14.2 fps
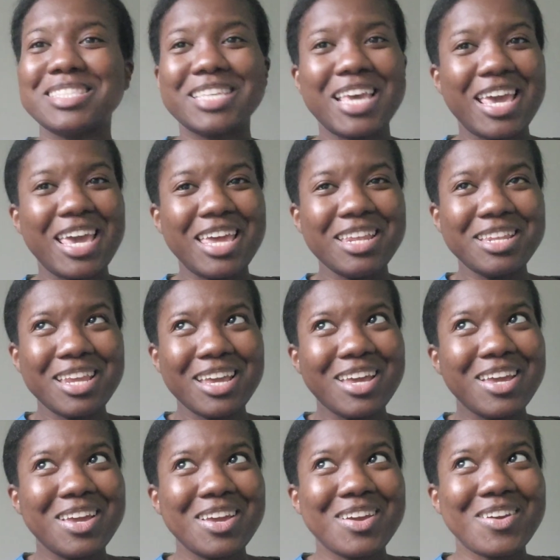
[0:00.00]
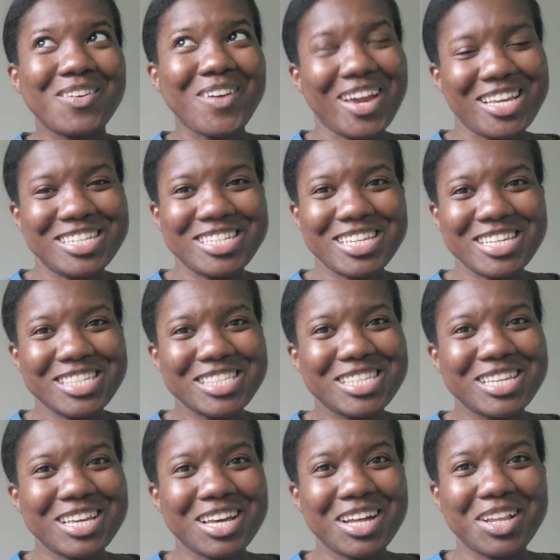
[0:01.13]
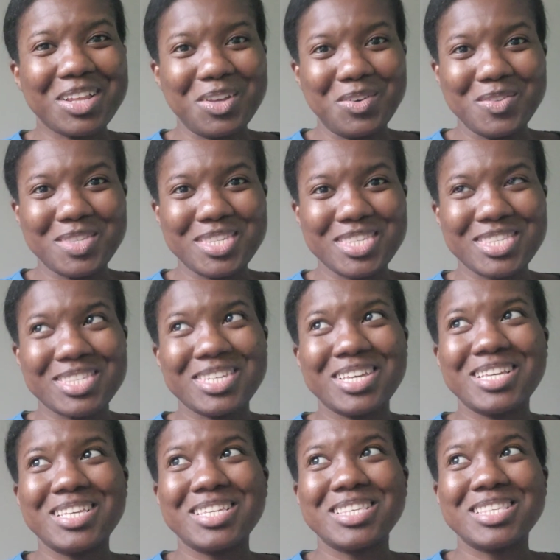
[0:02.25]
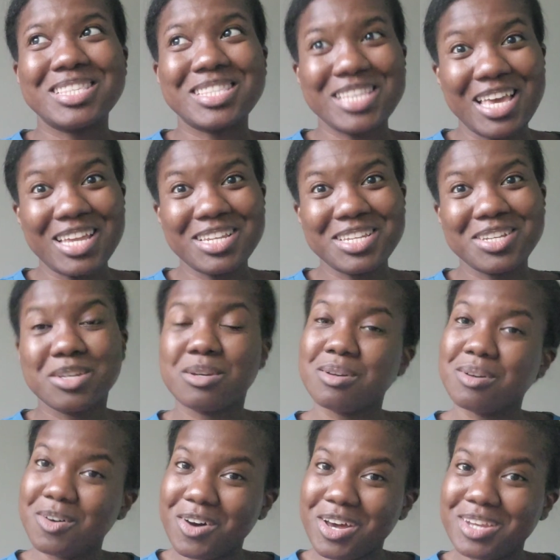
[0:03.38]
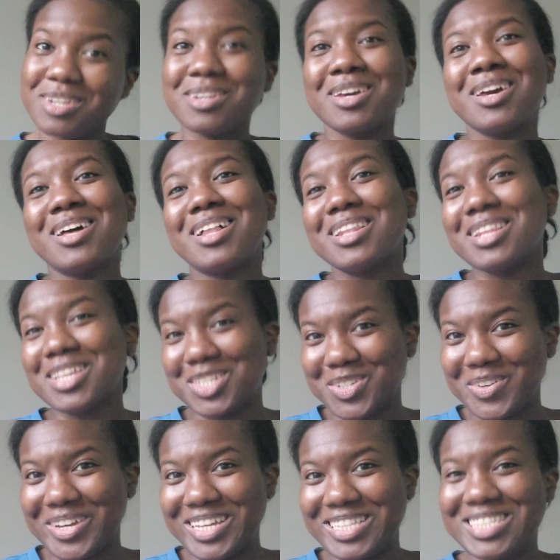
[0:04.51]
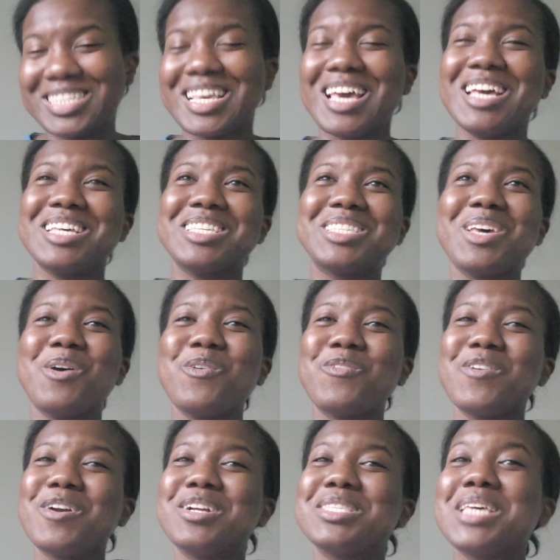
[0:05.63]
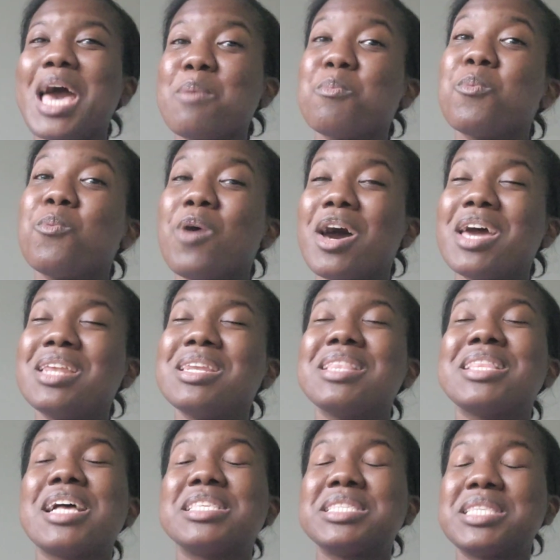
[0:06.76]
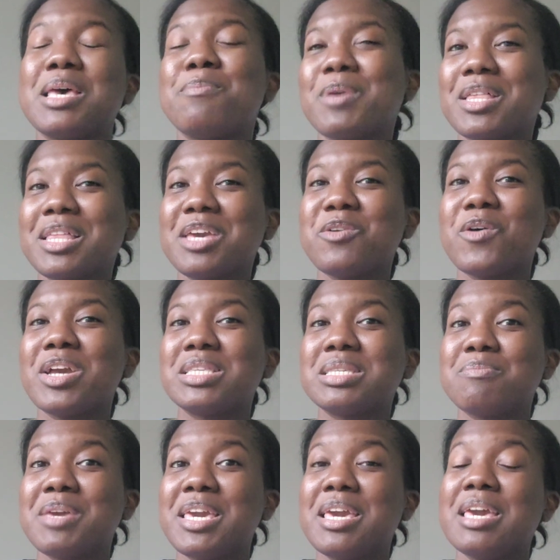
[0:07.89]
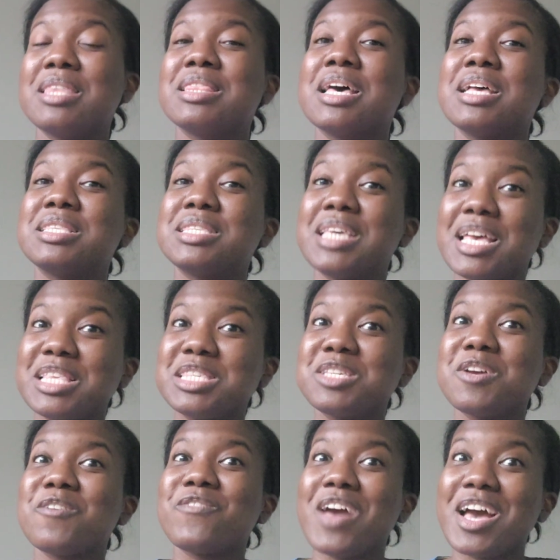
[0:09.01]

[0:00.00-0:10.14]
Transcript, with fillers: 10 gracious glutes sit on latrines. So for type one, that's typically going to be the tensor